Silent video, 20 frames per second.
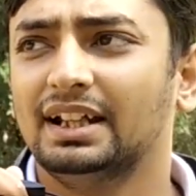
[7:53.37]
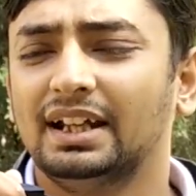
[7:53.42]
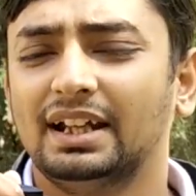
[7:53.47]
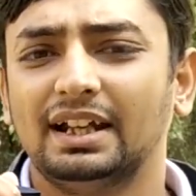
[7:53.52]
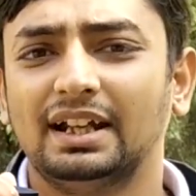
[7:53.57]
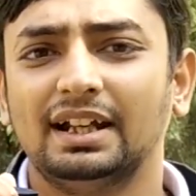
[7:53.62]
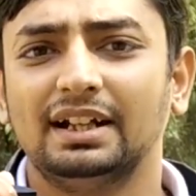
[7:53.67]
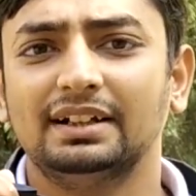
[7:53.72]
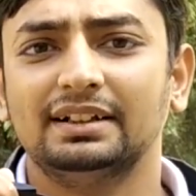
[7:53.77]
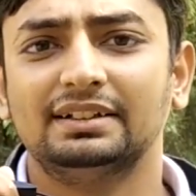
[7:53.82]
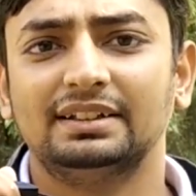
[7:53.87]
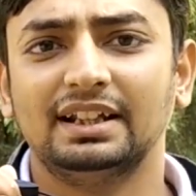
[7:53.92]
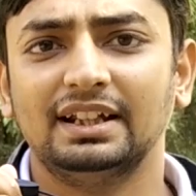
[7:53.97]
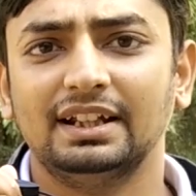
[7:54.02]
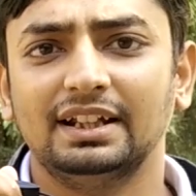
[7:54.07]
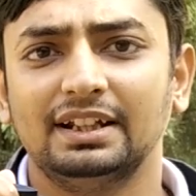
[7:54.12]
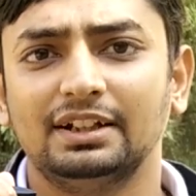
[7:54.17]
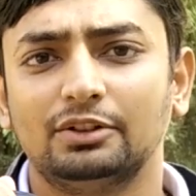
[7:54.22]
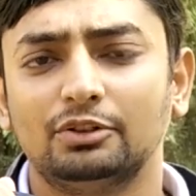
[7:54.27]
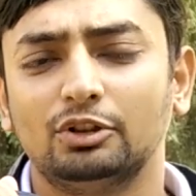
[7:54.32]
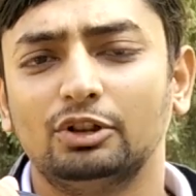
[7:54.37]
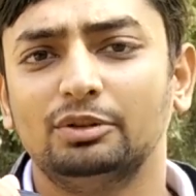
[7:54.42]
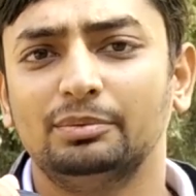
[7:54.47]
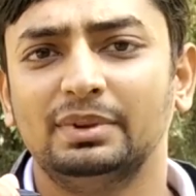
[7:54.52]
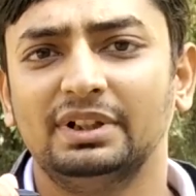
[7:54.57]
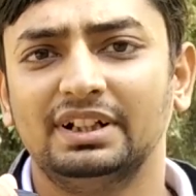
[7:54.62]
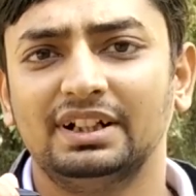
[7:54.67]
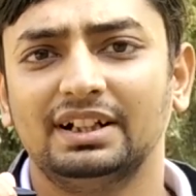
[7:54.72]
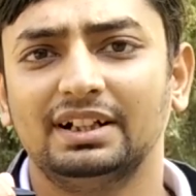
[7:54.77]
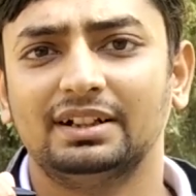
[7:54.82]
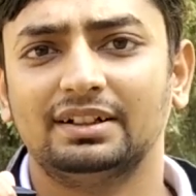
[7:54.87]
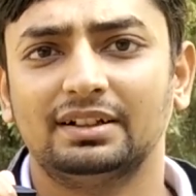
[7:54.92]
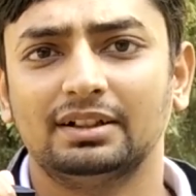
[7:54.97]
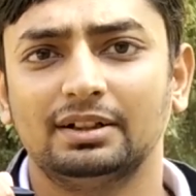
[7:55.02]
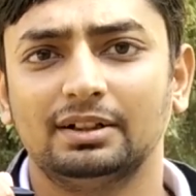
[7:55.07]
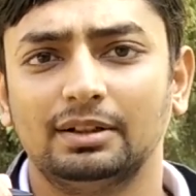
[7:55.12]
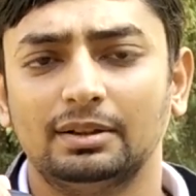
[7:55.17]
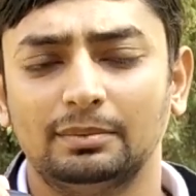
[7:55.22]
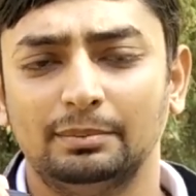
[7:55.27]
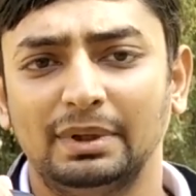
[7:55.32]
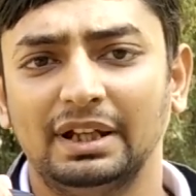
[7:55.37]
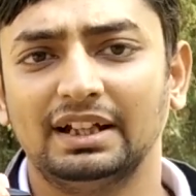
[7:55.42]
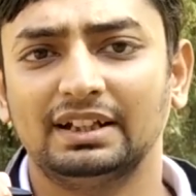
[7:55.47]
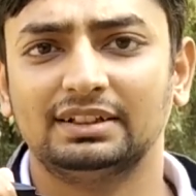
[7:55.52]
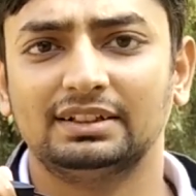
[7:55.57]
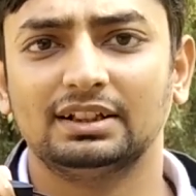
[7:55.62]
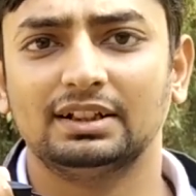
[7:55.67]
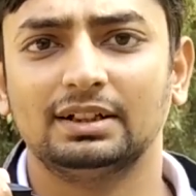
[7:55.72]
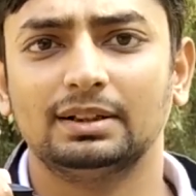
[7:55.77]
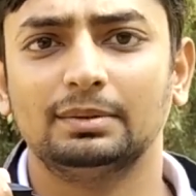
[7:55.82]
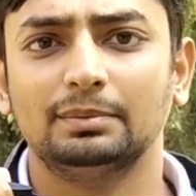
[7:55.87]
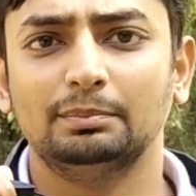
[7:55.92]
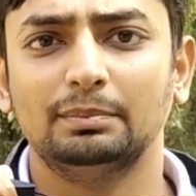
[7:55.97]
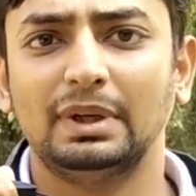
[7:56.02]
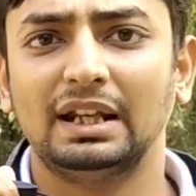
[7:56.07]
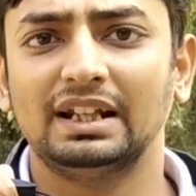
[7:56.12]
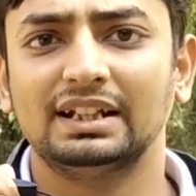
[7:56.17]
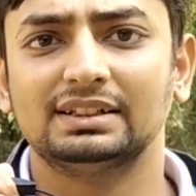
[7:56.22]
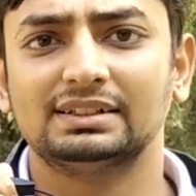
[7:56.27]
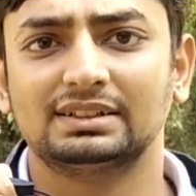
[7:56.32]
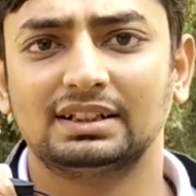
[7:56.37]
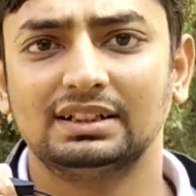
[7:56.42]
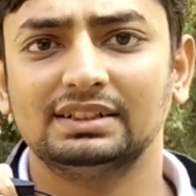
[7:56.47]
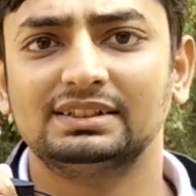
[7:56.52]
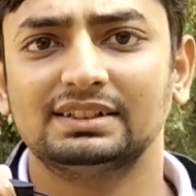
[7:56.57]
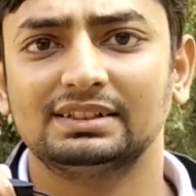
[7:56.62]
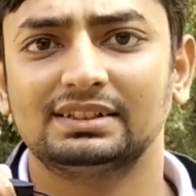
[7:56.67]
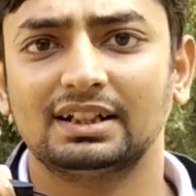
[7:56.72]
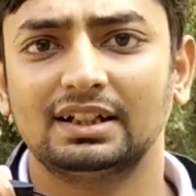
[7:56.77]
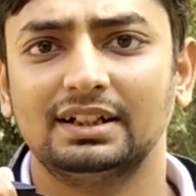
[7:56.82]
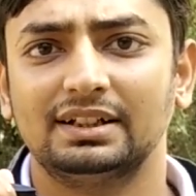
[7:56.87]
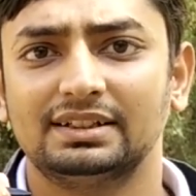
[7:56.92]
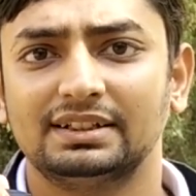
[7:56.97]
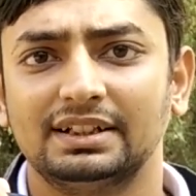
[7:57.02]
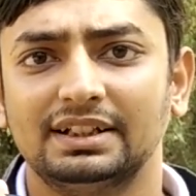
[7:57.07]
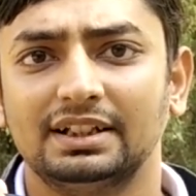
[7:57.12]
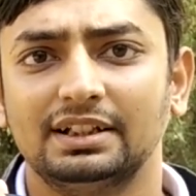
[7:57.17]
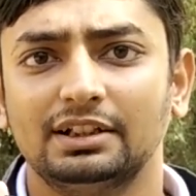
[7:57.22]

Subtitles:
And they told me that make the balance consistency,